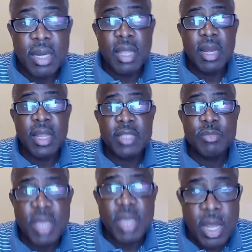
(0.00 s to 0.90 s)
let's
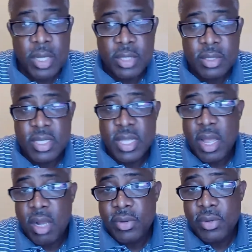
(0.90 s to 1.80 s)
be honest, the
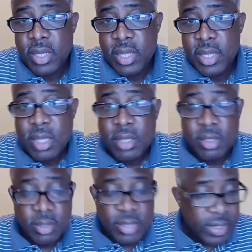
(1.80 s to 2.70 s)
elderly,
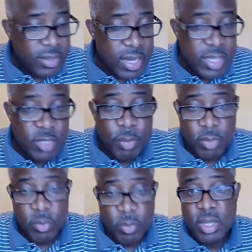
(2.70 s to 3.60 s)
their taste
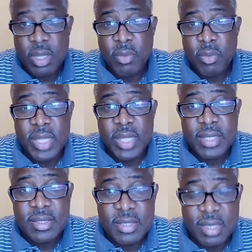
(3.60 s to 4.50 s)
bud, when they're
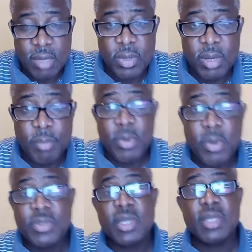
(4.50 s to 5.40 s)
sick, when a
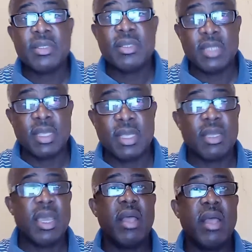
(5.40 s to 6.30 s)
person is sick,
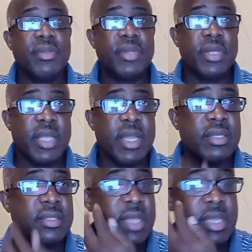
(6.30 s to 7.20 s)
elderly, and
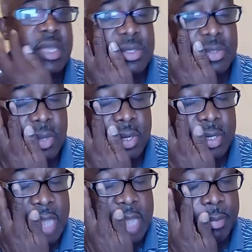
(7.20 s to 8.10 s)
is taking certain
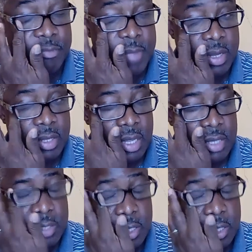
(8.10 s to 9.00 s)
type of
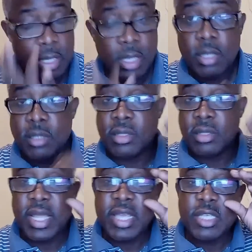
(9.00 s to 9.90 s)
medication, the
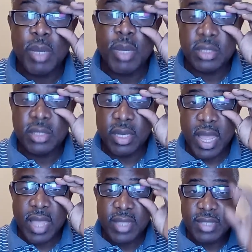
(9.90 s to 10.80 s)
taste buds
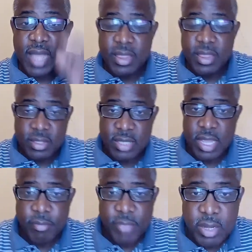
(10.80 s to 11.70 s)
is not the
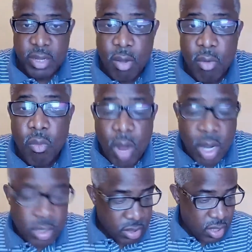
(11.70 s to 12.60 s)
same. They don't
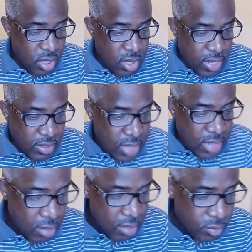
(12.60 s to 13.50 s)
want to eat at
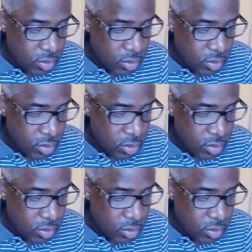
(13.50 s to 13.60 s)
times.